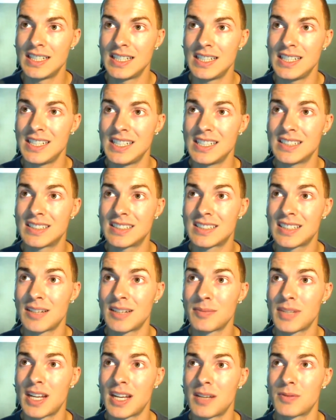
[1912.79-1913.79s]
it's
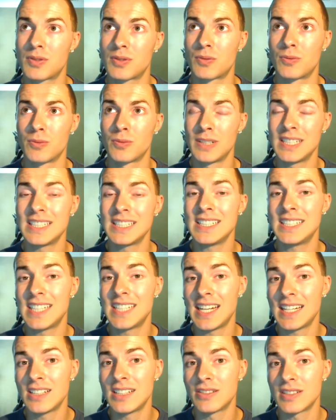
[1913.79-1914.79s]
sometimes really
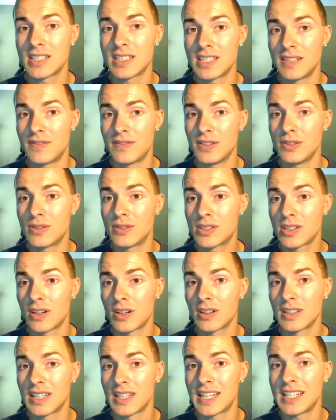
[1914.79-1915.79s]
dangerous if you start
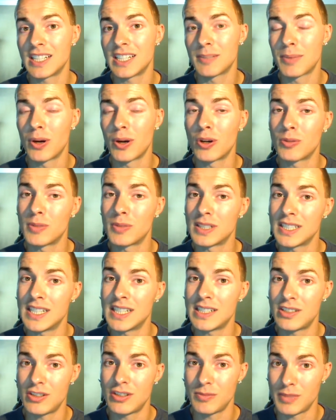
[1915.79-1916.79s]
letting a Pokemon get
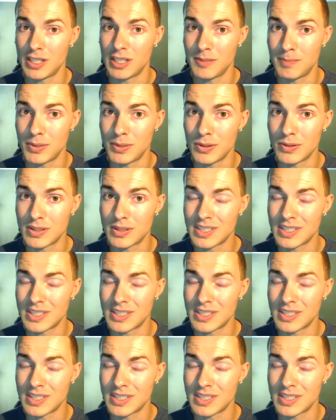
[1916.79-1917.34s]
too many boosts.